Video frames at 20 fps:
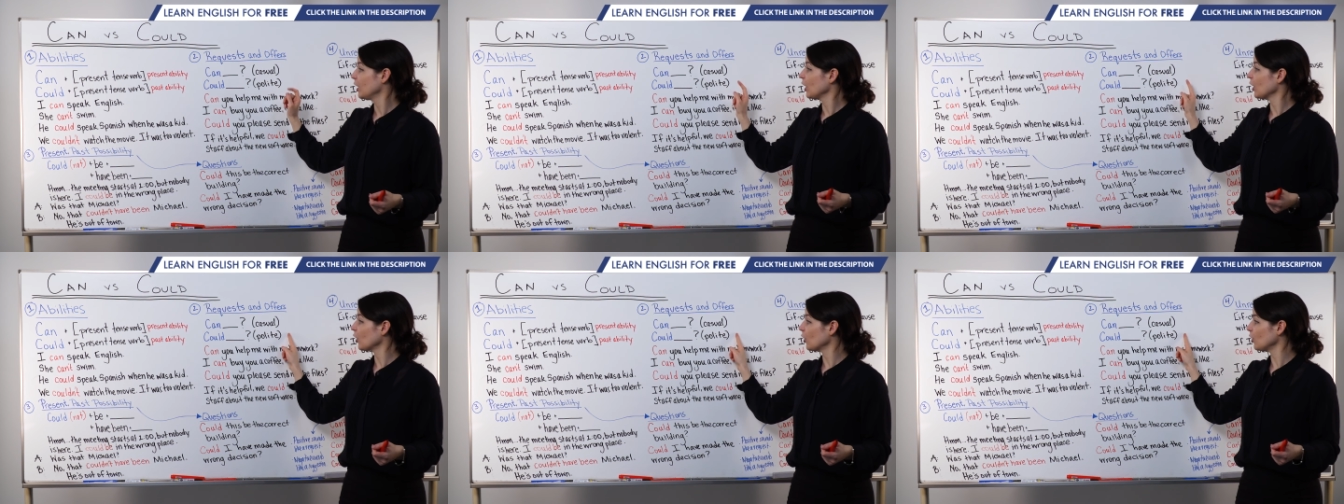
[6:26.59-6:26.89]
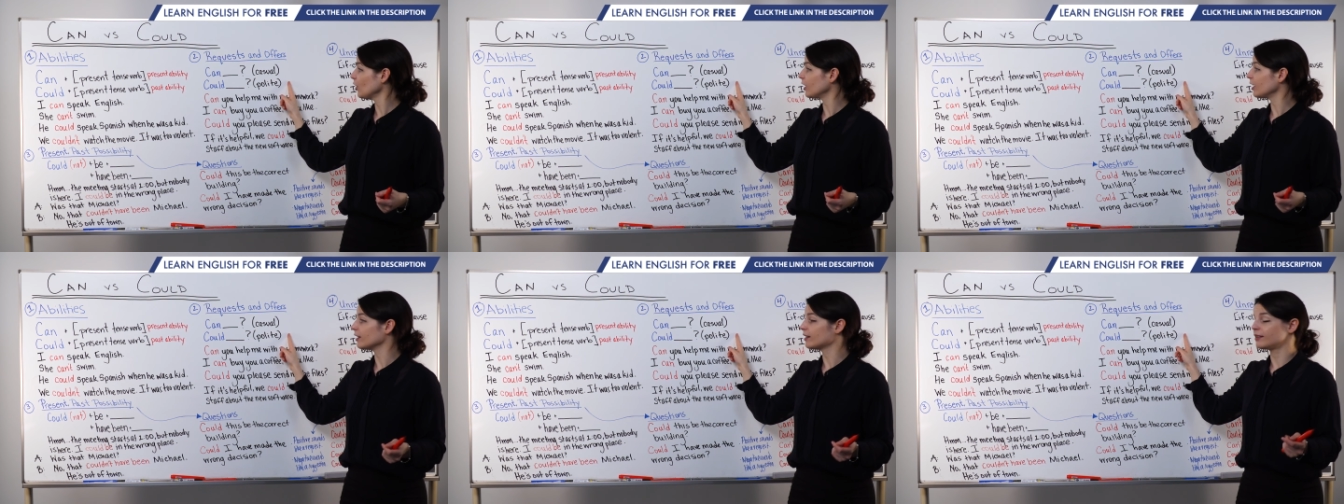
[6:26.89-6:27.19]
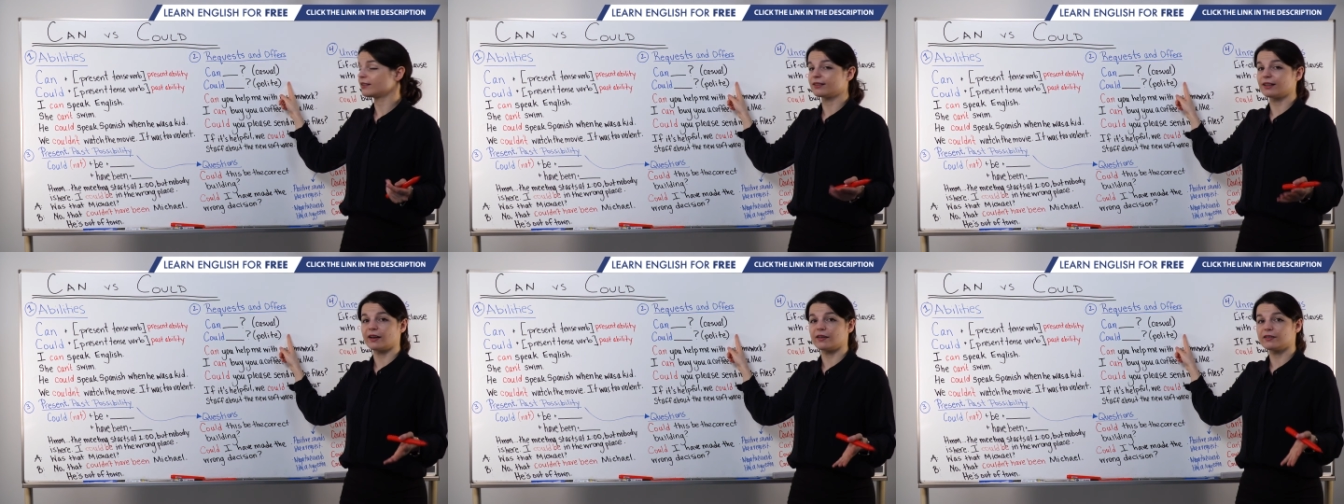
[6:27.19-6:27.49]

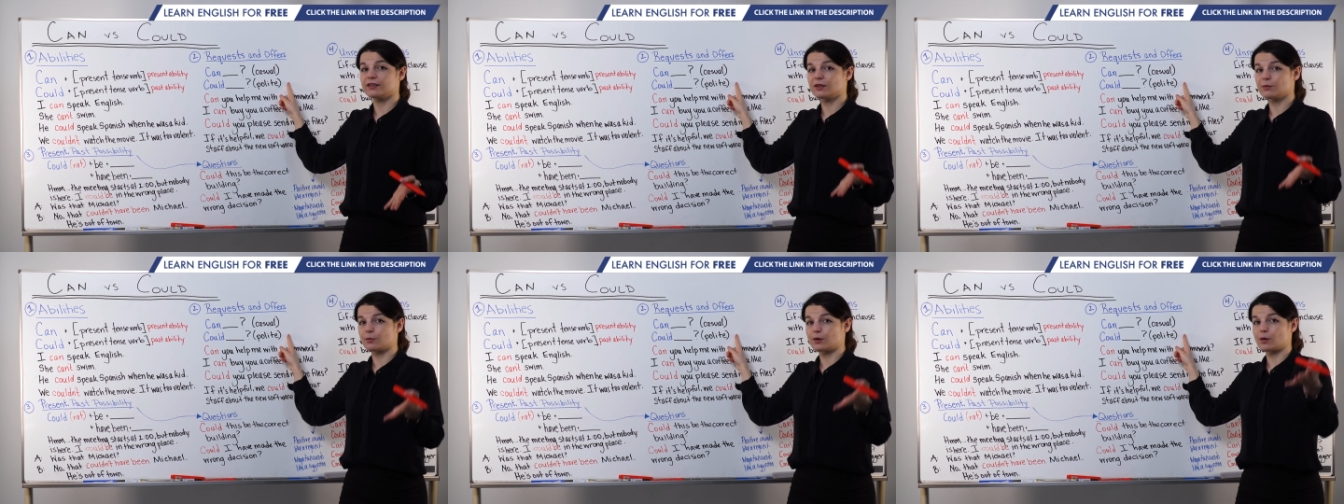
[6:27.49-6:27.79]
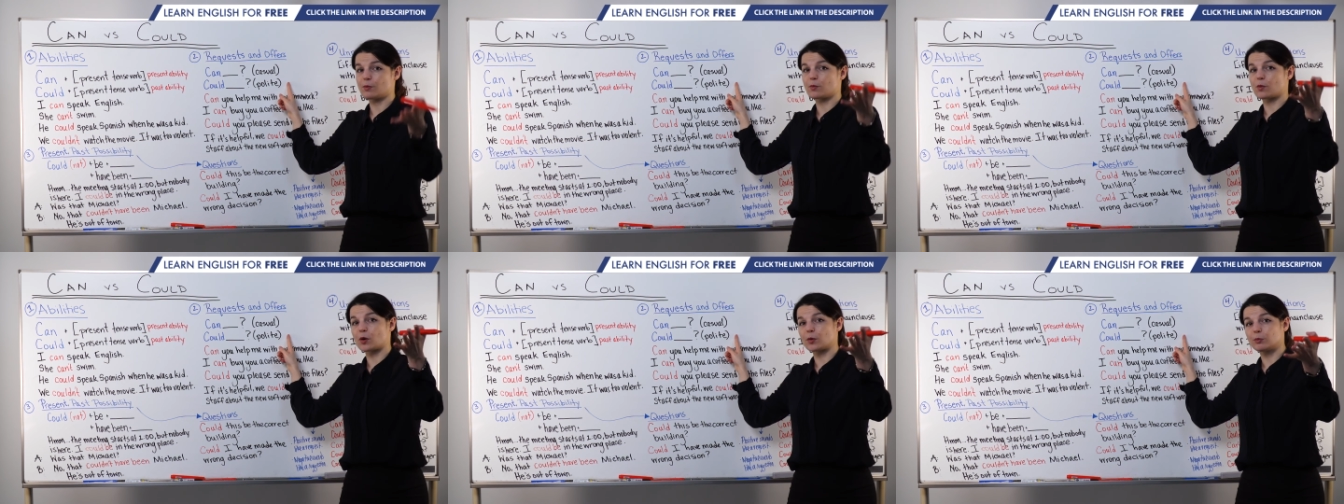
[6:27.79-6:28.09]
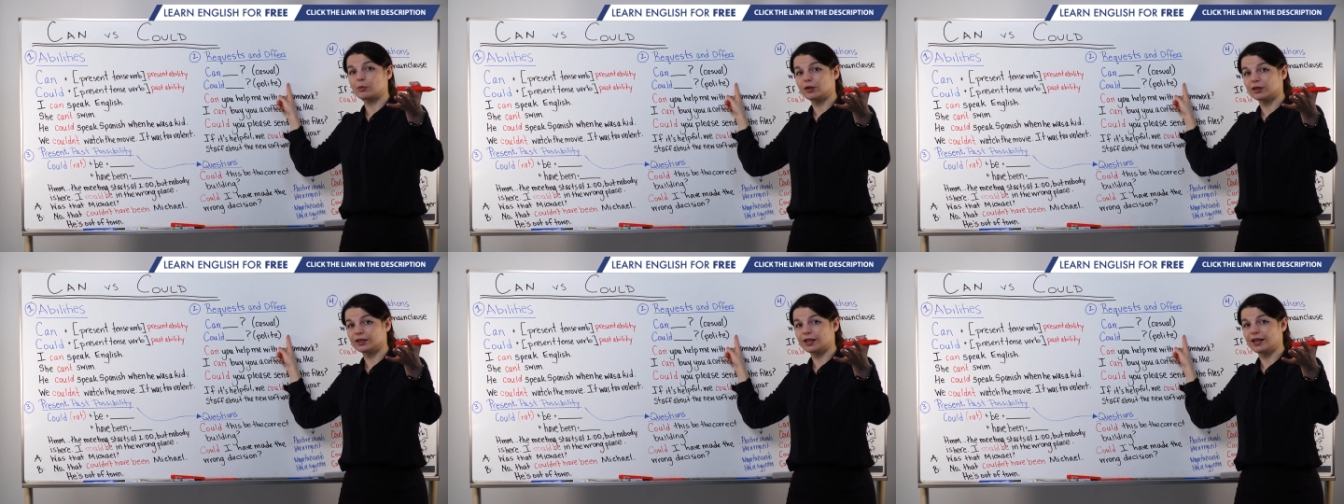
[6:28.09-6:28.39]
Could sounds a bit more
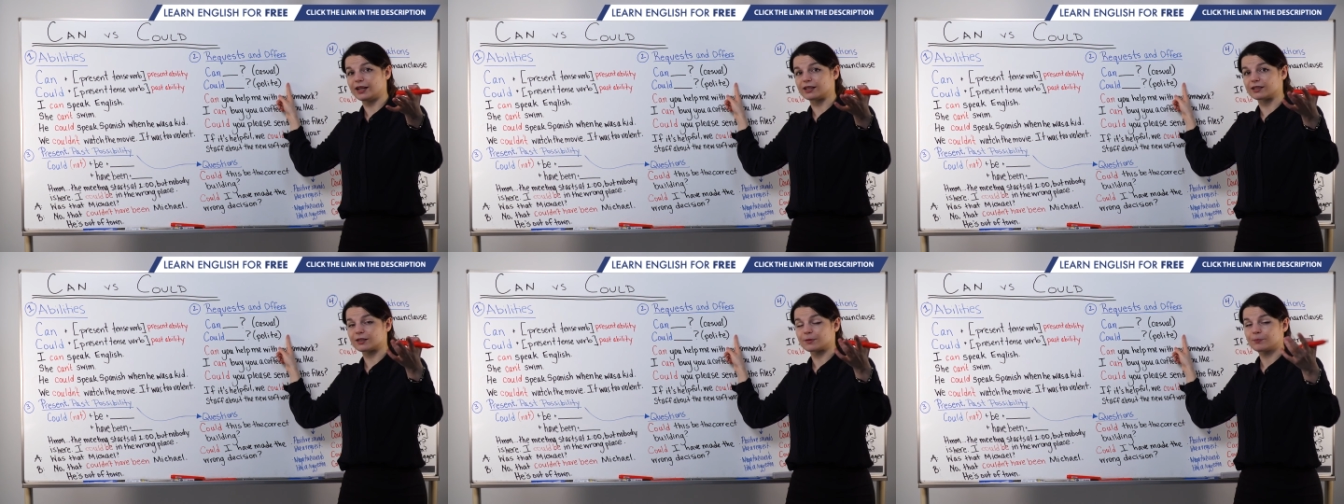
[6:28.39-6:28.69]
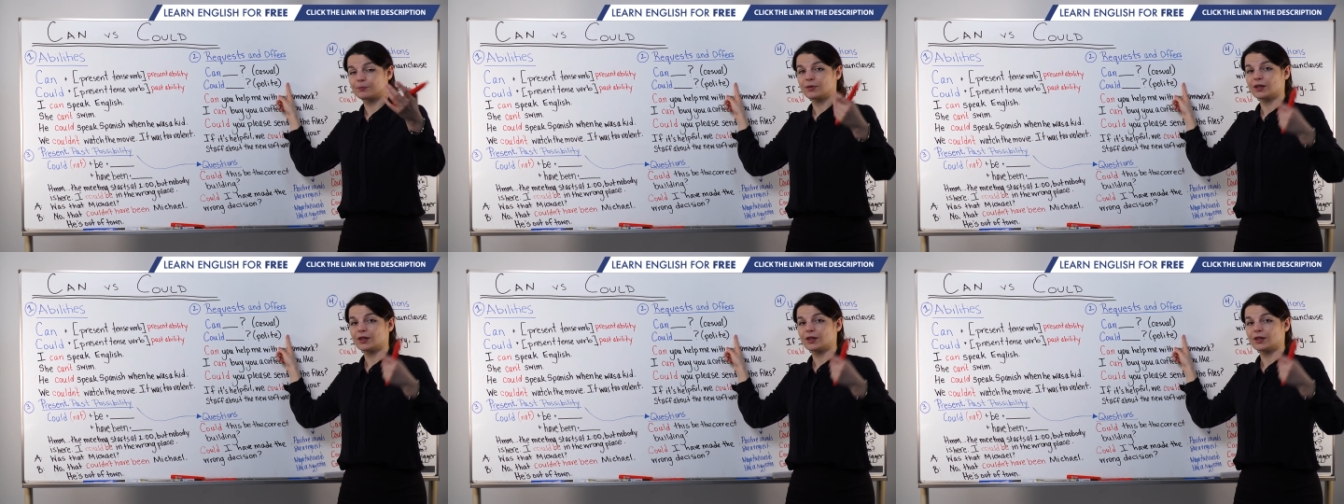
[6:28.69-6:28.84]
polite.